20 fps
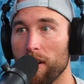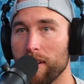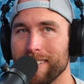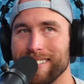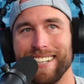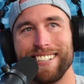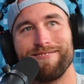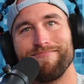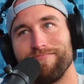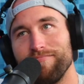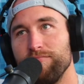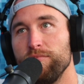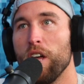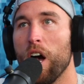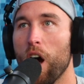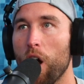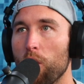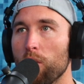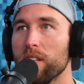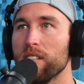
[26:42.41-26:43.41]
It's like,
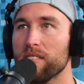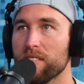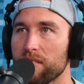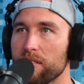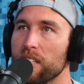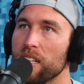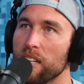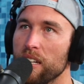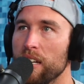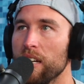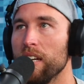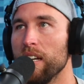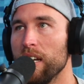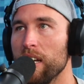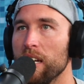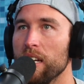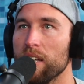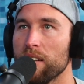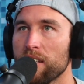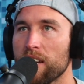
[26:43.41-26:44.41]
no, he's
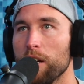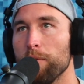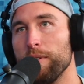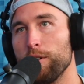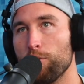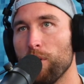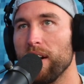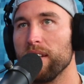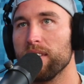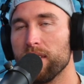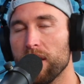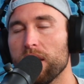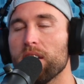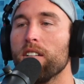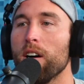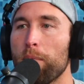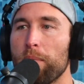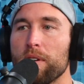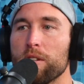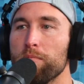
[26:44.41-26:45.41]
going to be traded to the
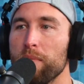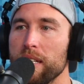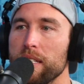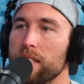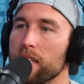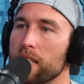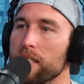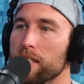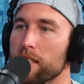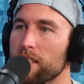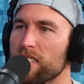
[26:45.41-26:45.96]
Clippers midseason.